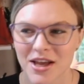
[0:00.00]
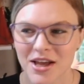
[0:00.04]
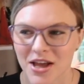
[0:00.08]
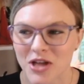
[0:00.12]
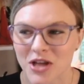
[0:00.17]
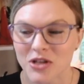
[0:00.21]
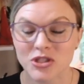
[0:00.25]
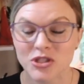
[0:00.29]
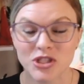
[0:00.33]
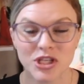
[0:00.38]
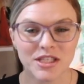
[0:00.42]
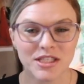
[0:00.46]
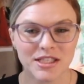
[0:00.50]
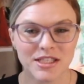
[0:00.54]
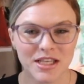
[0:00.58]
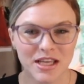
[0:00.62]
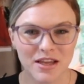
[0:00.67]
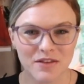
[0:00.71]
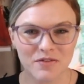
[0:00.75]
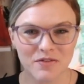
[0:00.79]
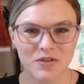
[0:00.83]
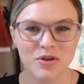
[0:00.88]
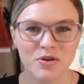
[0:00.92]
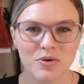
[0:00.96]
just to
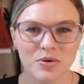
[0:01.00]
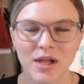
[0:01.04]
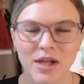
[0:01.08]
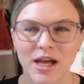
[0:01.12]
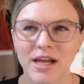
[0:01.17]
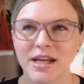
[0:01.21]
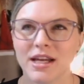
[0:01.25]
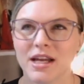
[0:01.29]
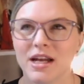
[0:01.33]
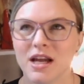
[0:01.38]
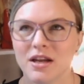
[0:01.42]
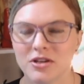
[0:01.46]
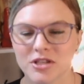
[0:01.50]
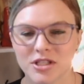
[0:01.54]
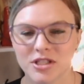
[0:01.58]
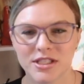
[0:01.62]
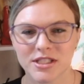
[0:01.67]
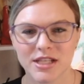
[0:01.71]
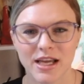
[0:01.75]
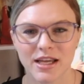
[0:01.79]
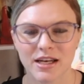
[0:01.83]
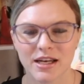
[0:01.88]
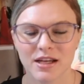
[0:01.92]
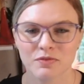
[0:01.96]
give you like an
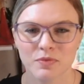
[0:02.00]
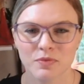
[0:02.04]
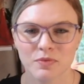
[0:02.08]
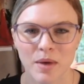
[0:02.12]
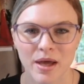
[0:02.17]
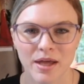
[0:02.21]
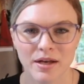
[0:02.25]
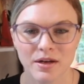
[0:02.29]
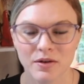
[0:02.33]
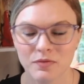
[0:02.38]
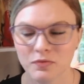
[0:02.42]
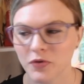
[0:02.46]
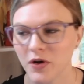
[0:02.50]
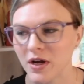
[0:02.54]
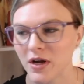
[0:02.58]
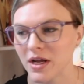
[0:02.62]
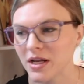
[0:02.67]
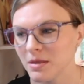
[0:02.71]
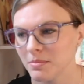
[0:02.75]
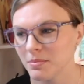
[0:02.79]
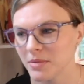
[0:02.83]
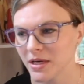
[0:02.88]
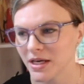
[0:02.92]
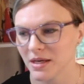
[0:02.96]
understanding, and for
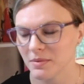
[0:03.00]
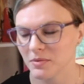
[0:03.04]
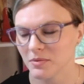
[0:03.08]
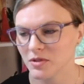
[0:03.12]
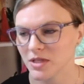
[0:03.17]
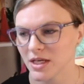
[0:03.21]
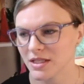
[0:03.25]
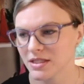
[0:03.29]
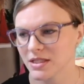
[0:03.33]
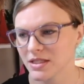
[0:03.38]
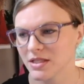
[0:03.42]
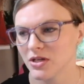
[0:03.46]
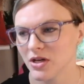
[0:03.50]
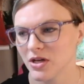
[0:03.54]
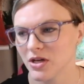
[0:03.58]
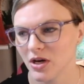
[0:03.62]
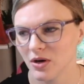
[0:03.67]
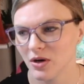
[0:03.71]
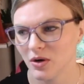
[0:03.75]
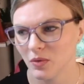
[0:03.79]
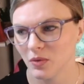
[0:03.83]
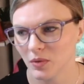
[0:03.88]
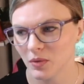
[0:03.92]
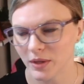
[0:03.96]
anybody that doesn't
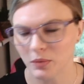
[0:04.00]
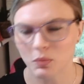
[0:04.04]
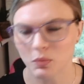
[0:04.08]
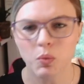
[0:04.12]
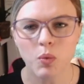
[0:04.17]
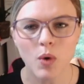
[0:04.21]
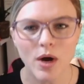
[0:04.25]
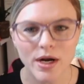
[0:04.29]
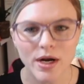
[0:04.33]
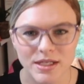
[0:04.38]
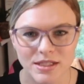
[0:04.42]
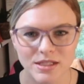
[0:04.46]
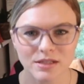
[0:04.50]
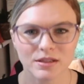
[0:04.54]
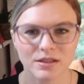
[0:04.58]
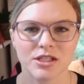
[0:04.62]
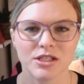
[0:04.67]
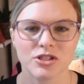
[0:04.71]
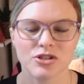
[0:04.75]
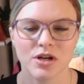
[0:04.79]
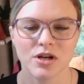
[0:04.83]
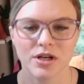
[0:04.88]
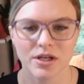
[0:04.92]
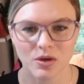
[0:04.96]
know like what is
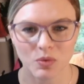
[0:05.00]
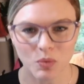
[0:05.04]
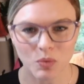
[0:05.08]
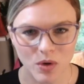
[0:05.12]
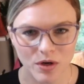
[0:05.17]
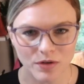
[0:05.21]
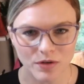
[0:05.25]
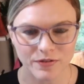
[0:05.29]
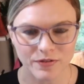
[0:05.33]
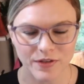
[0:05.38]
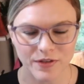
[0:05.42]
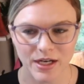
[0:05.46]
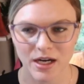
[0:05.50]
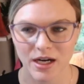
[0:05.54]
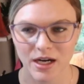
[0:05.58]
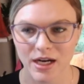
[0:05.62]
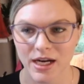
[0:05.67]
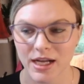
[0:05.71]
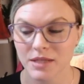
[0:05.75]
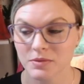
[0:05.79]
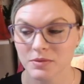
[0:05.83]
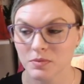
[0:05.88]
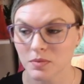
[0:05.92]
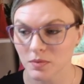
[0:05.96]
electronic warfare,
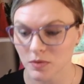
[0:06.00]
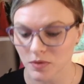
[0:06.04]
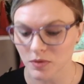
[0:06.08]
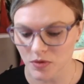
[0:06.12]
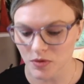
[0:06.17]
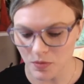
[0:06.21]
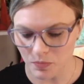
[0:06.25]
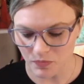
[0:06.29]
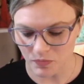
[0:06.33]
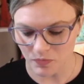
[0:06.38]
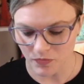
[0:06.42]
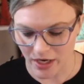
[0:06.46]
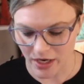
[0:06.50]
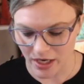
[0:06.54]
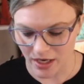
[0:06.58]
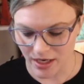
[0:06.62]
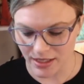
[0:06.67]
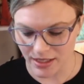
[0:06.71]
the very